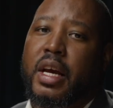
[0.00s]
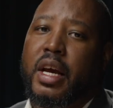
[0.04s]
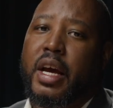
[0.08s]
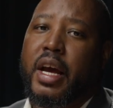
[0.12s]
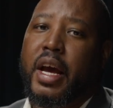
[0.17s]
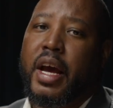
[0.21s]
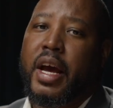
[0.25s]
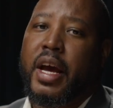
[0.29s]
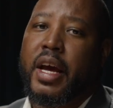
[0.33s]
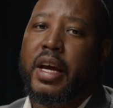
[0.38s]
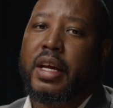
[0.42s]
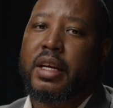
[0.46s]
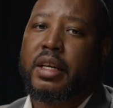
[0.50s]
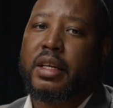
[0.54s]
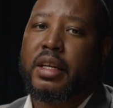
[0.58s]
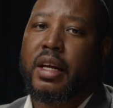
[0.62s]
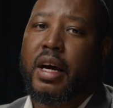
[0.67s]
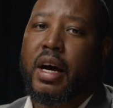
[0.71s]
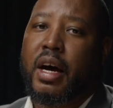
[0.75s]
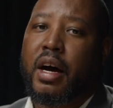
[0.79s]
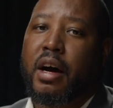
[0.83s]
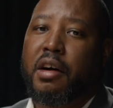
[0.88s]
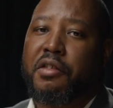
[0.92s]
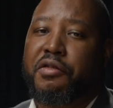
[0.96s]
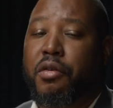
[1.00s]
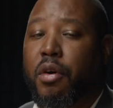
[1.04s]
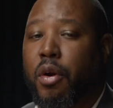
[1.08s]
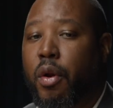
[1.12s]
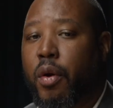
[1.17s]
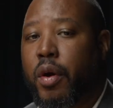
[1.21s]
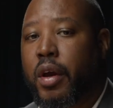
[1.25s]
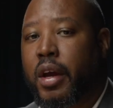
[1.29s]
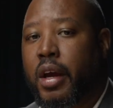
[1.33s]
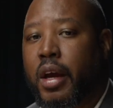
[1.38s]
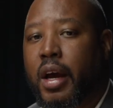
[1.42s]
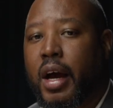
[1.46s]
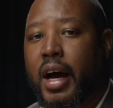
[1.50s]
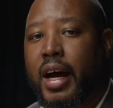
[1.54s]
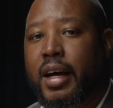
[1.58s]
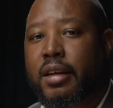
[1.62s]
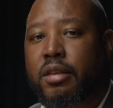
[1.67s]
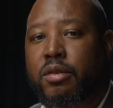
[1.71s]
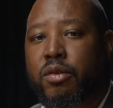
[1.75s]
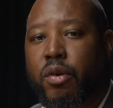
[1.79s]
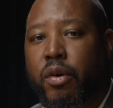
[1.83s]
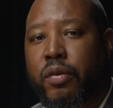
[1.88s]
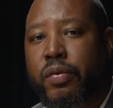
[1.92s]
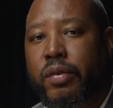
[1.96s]
and following
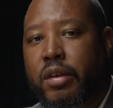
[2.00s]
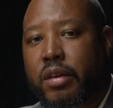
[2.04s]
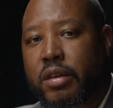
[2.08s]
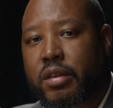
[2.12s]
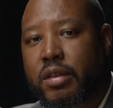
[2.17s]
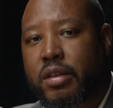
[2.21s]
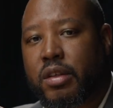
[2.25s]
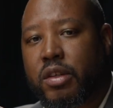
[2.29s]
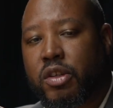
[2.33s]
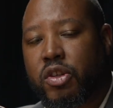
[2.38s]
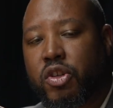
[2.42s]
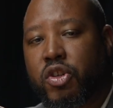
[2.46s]
us on this